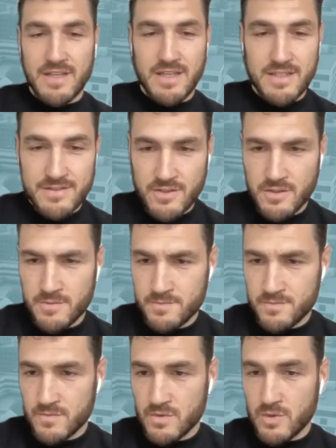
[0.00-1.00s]
uh,
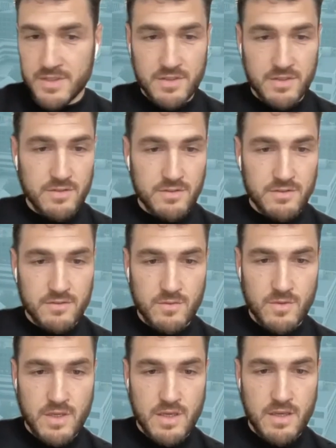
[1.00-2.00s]
some question
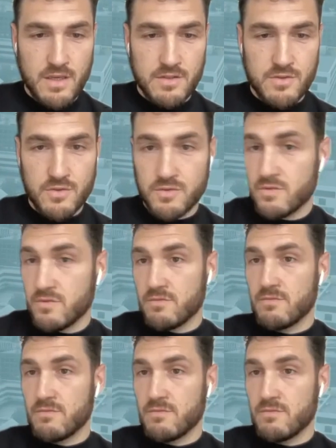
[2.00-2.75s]
uh, choose